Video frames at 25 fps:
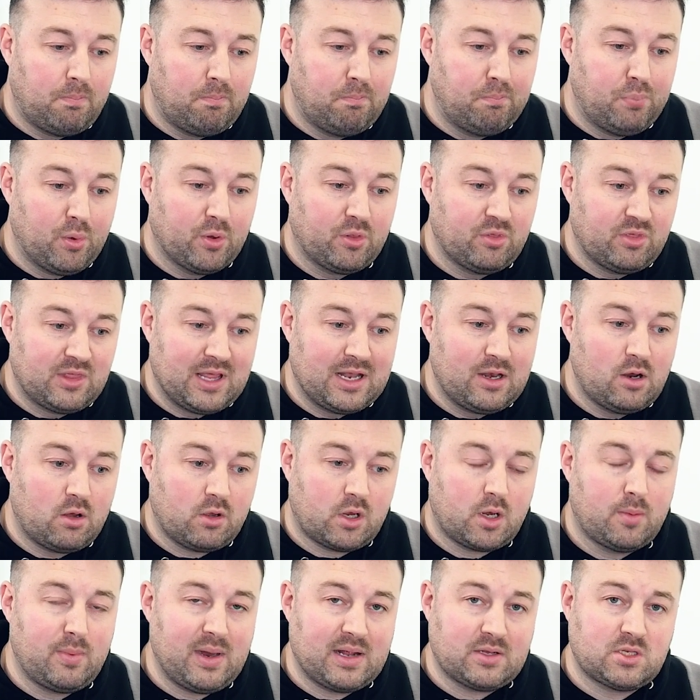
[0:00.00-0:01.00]
But they're not
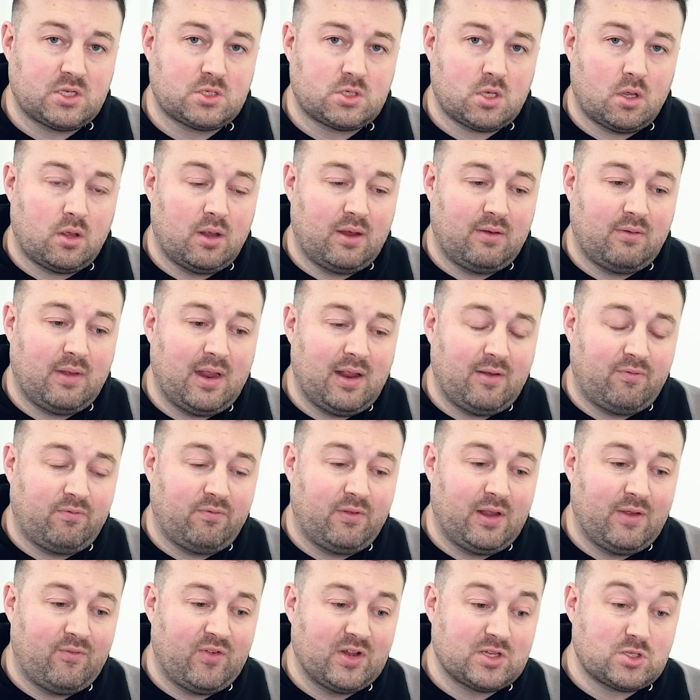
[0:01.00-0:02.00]
going to be able to,
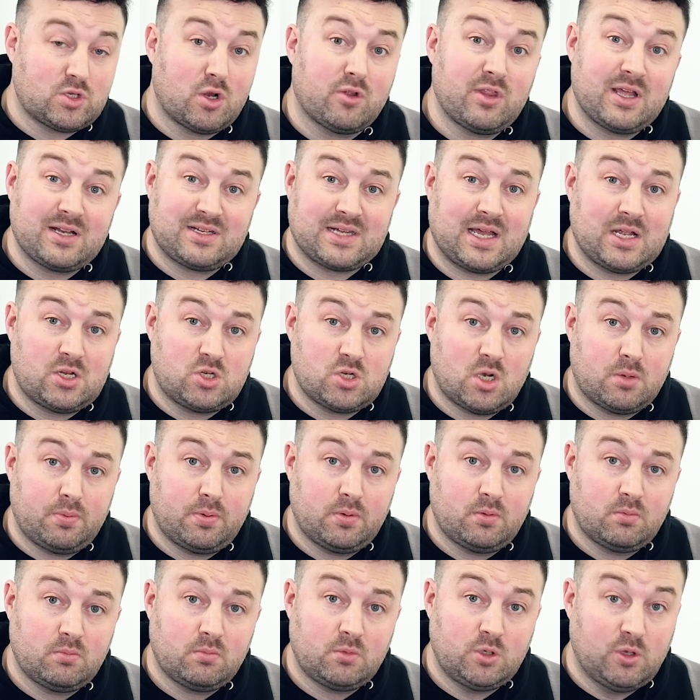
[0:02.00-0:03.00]
if it's not their day job,
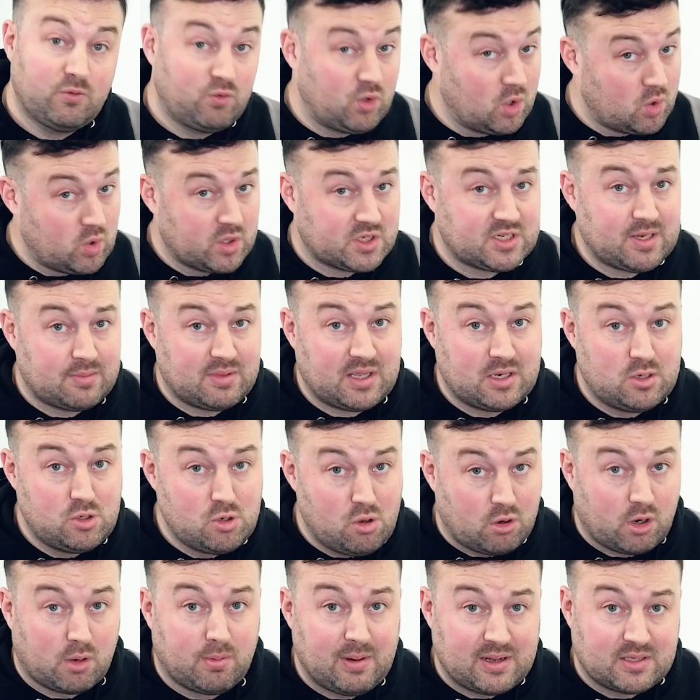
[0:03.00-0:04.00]
you've got to accept they're not
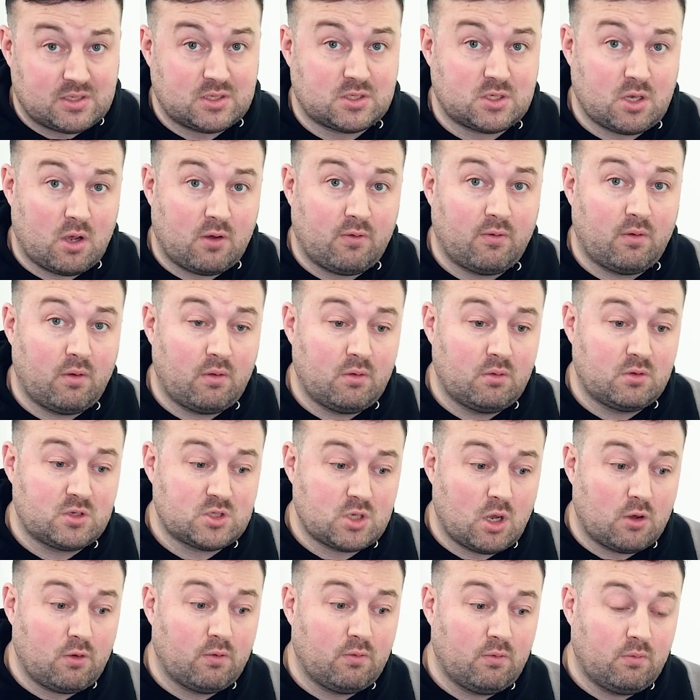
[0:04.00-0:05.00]
going to be able to
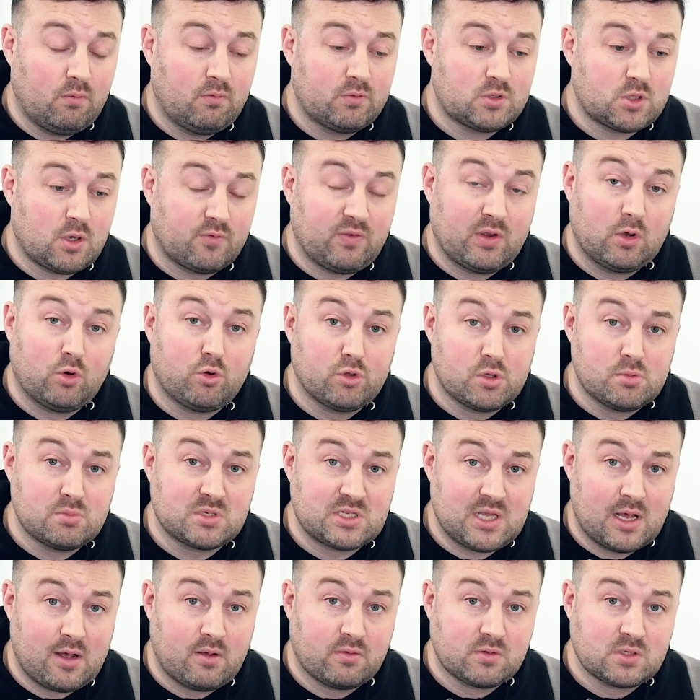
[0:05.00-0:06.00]
solve it all
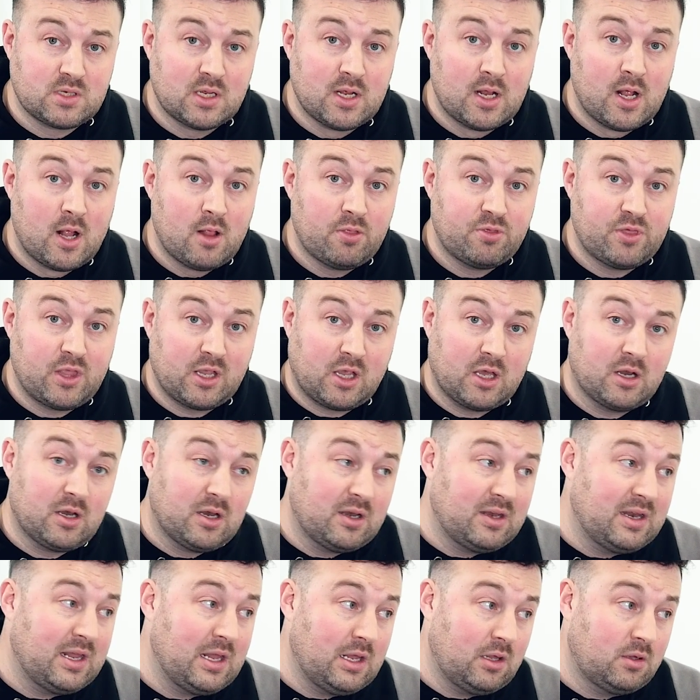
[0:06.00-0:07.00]
themselves. They're going to
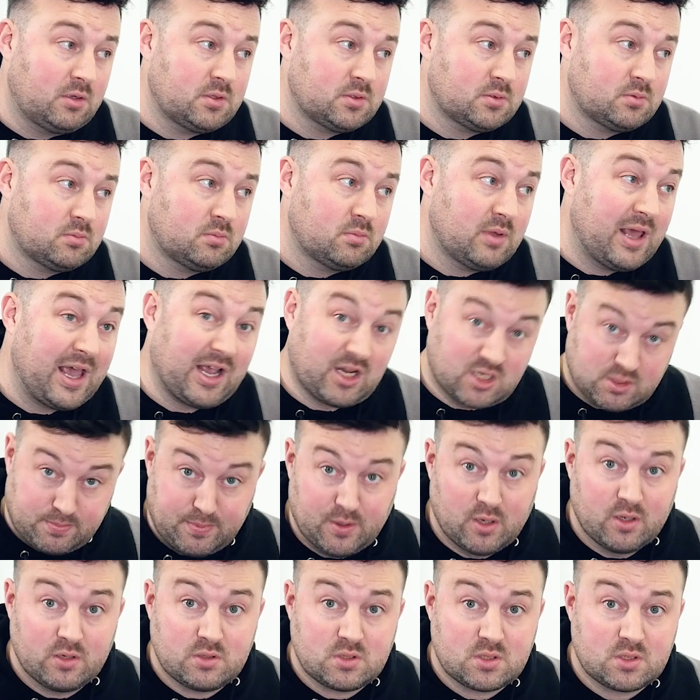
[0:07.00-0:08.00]
need
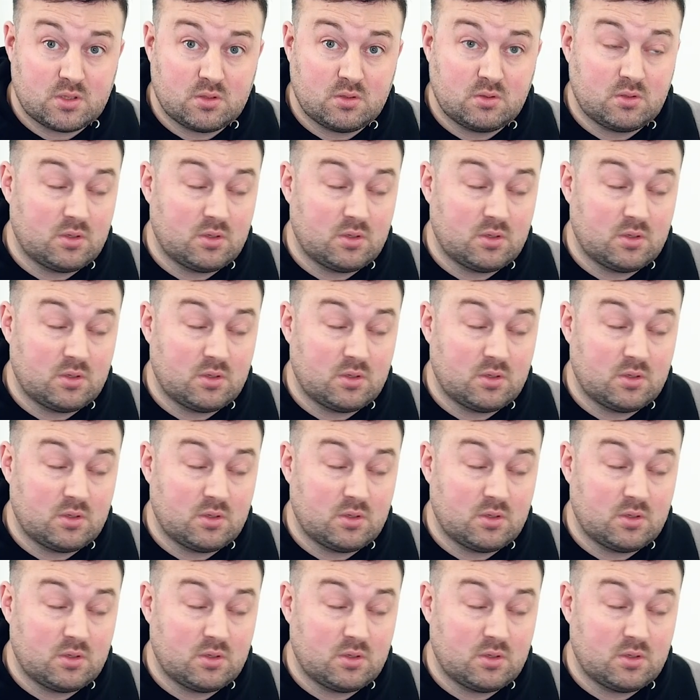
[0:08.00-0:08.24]
experts